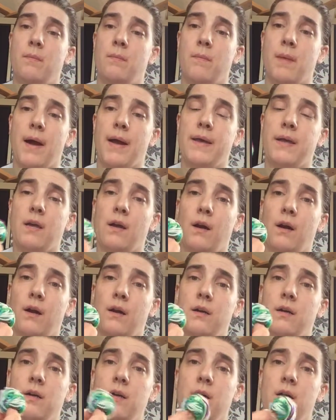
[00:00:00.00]
my
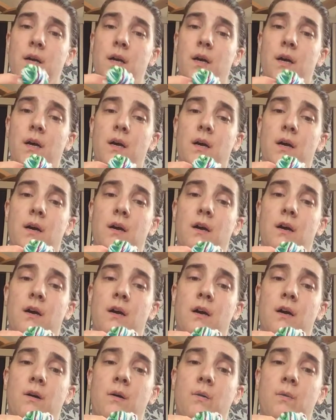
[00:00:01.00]
yarn
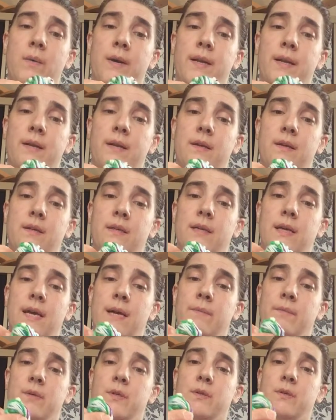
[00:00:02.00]
when it
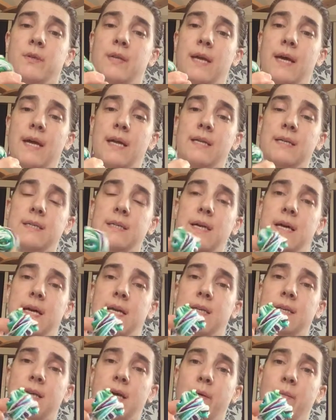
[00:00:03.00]
came to an end,
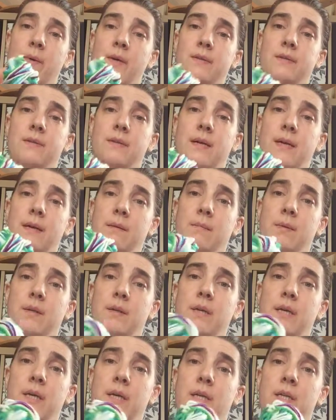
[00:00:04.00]
and I wasn't
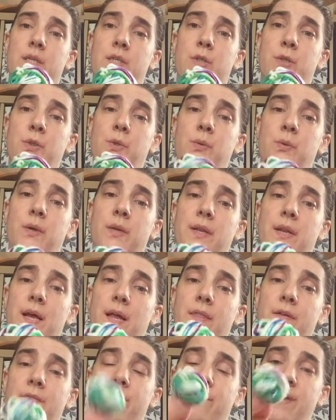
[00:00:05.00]
able to do
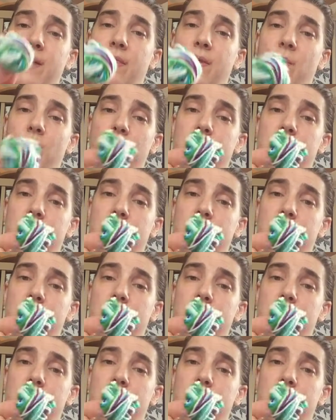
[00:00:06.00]
another feather